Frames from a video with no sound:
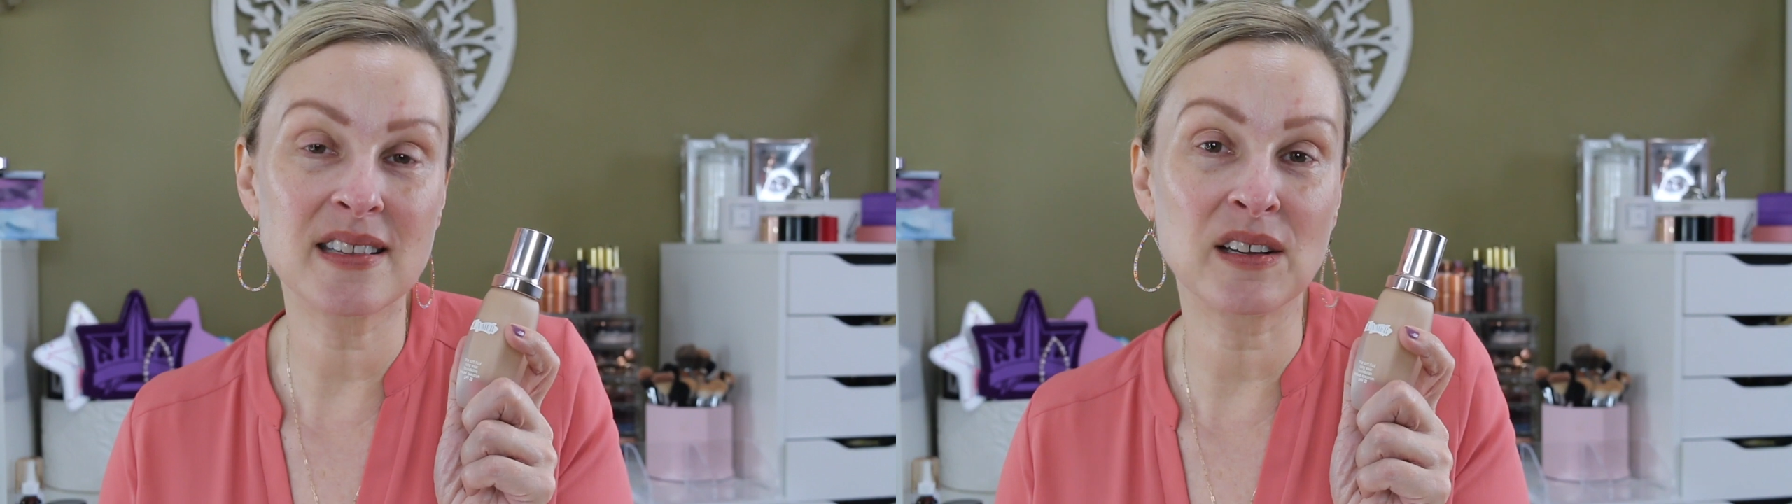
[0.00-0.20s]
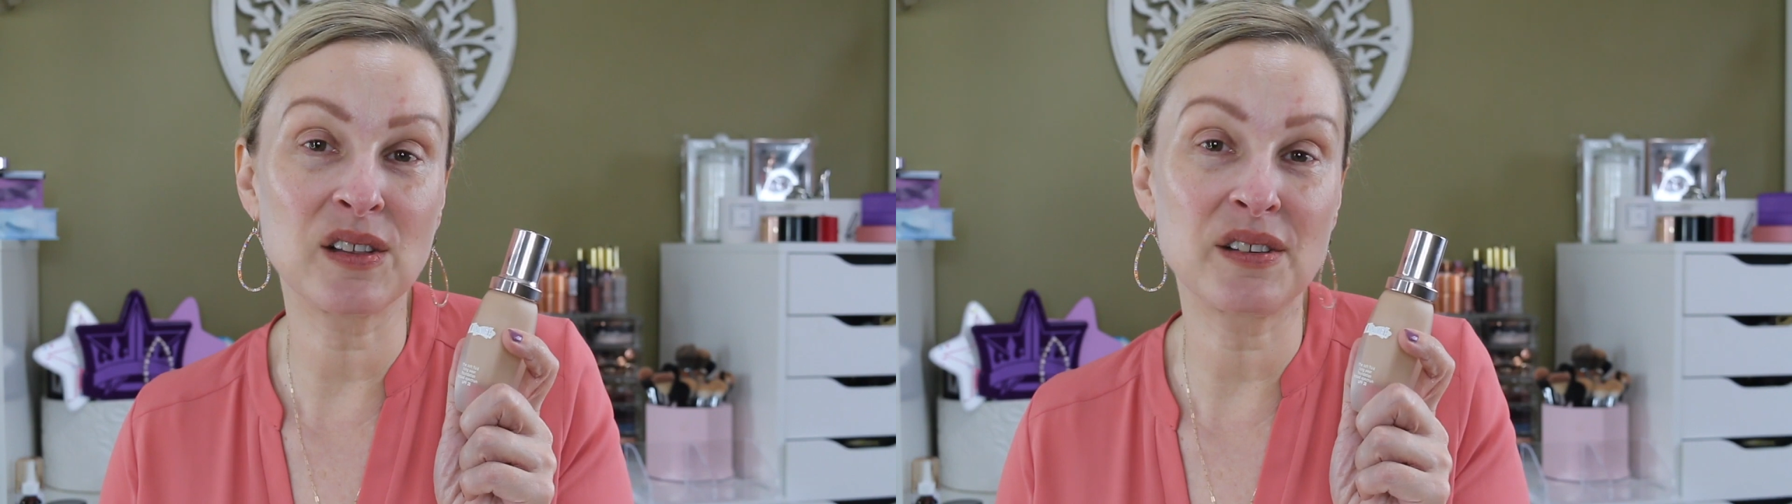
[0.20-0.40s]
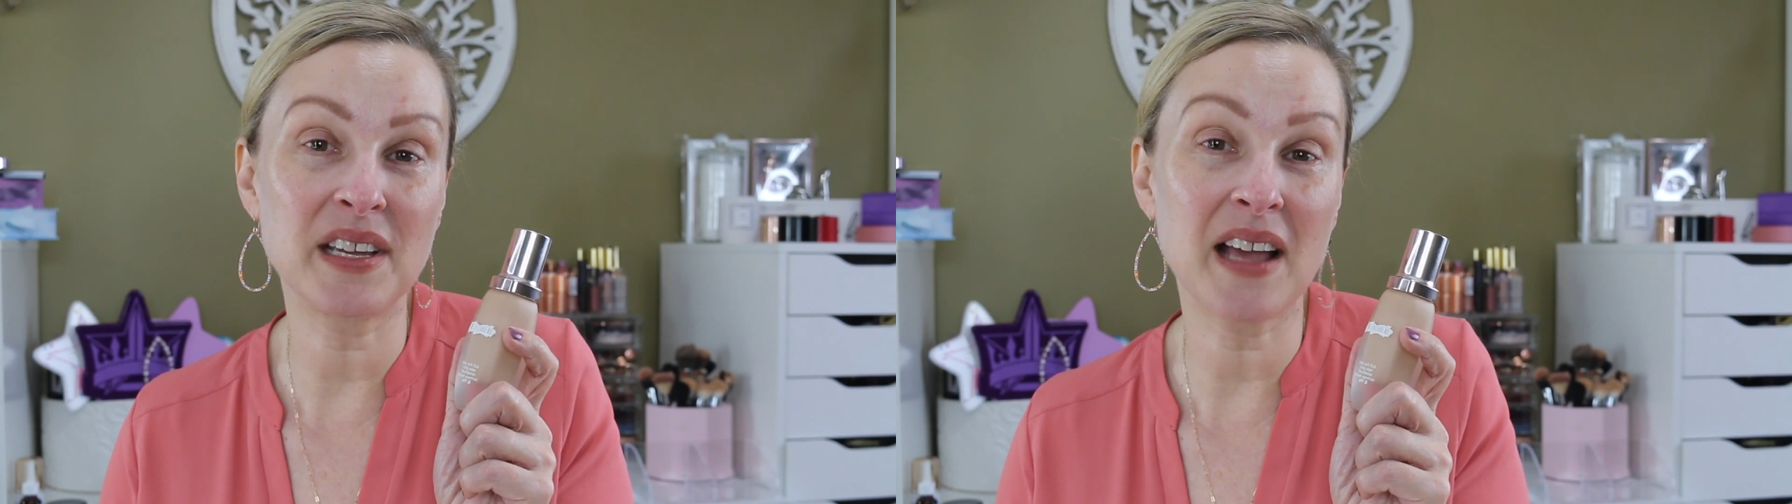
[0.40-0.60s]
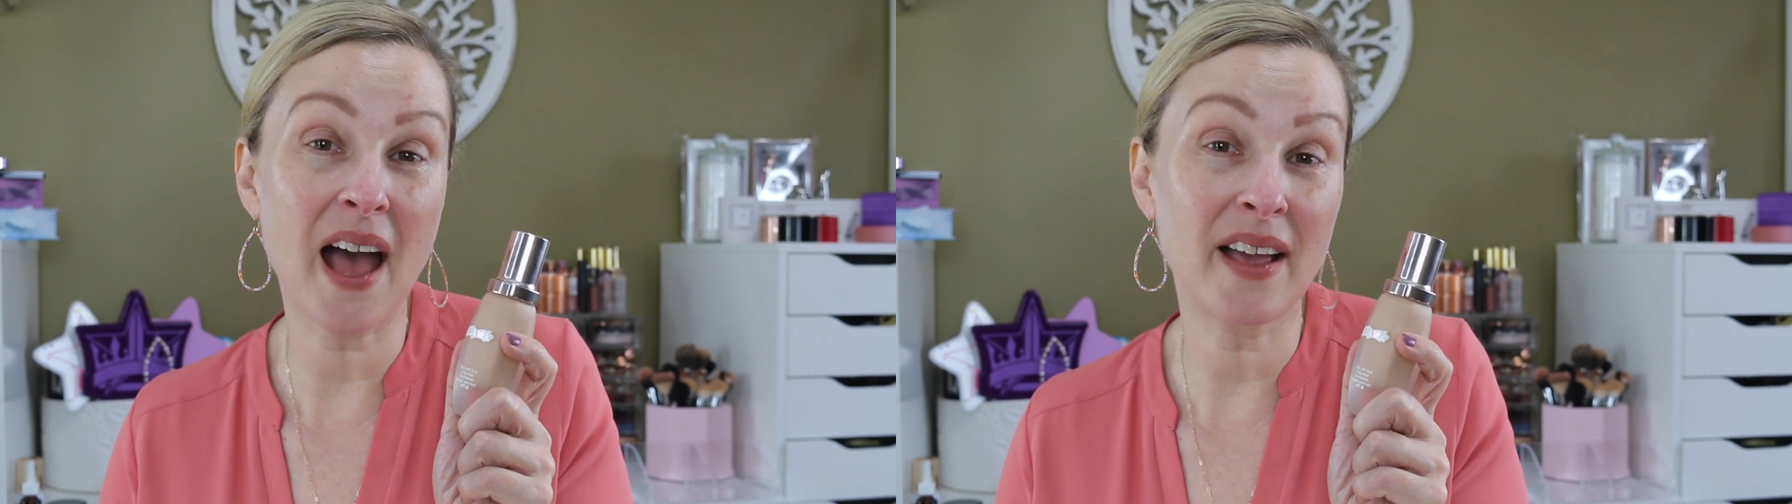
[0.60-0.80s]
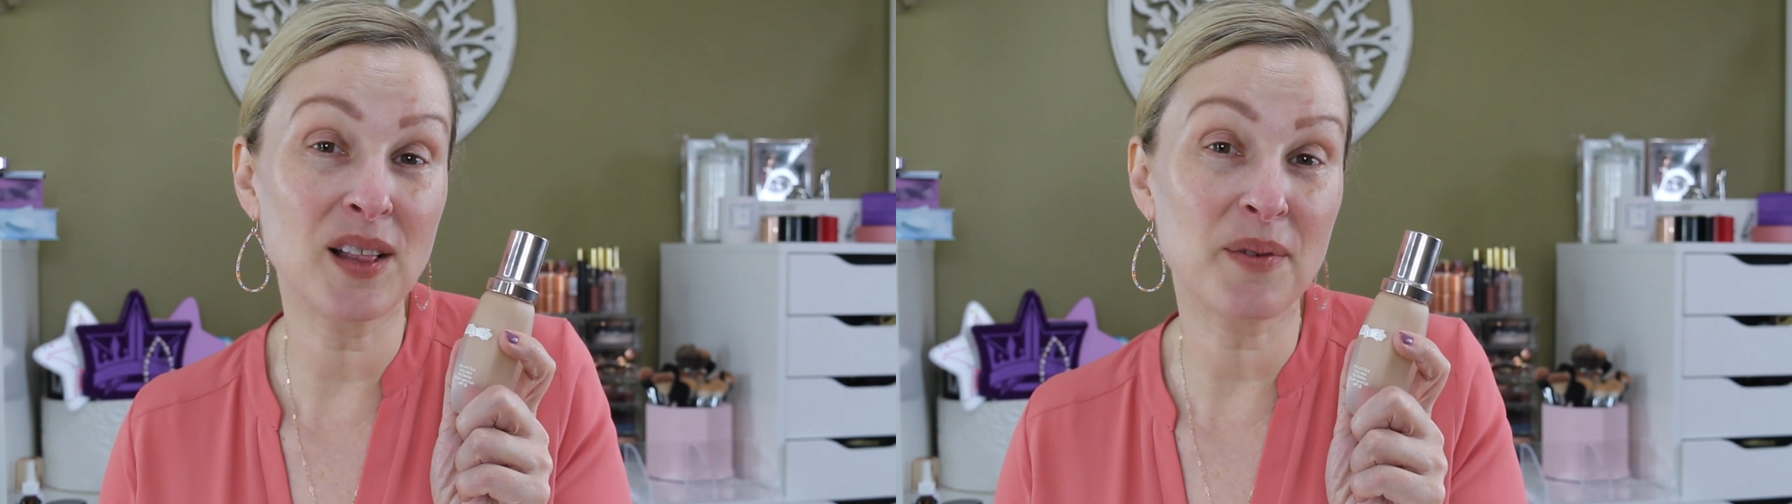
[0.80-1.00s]
including
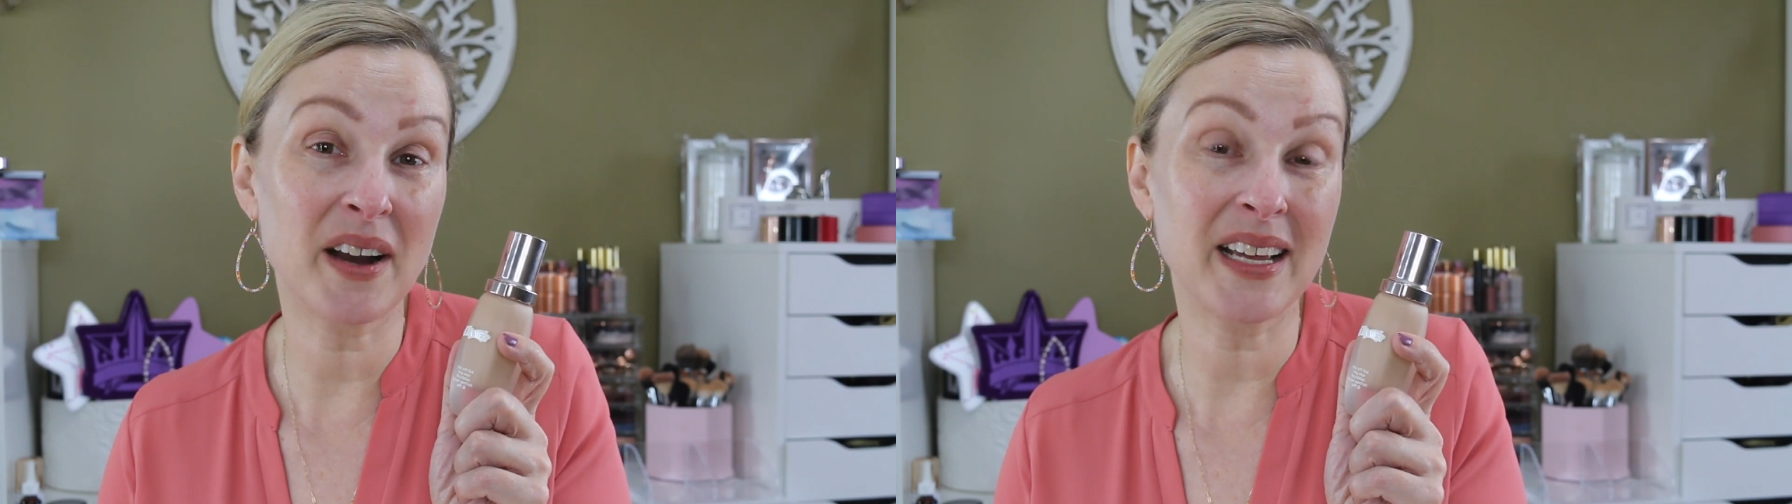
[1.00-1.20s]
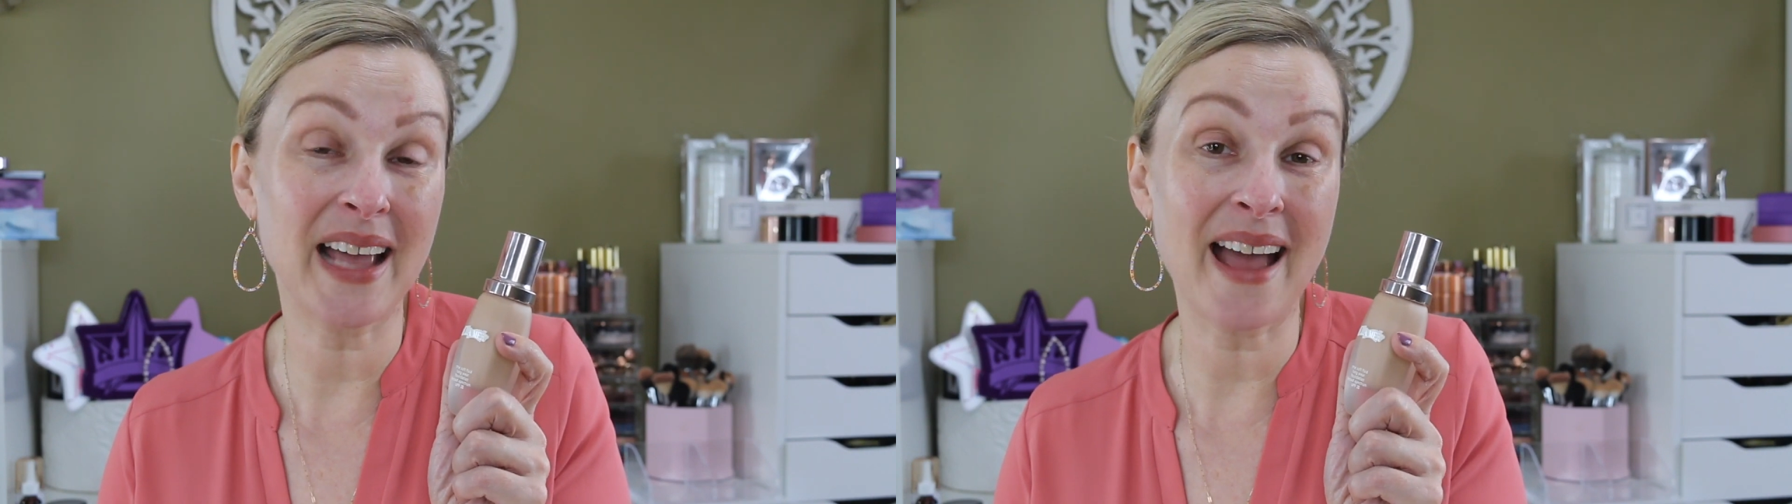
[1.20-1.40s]
hyaluronic